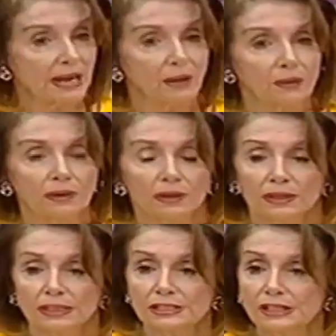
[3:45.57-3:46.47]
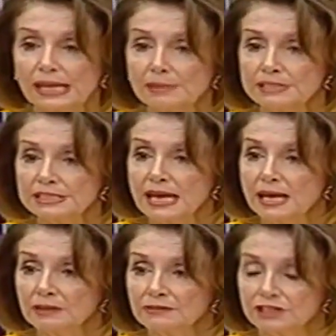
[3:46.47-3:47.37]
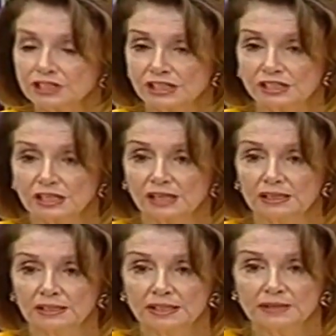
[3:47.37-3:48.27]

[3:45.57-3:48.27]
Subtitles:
now, in Jamestown, Virginia,